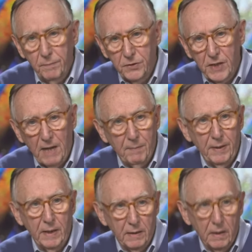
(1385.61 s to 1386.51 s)
It's
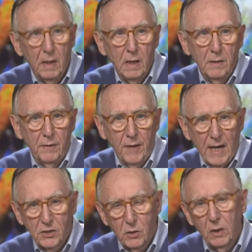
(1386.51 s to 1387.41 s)
happening at the
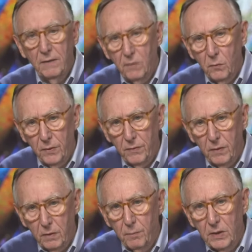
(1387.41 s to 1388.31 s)
national level with
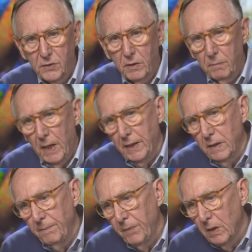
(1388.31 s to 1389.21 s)
President Biden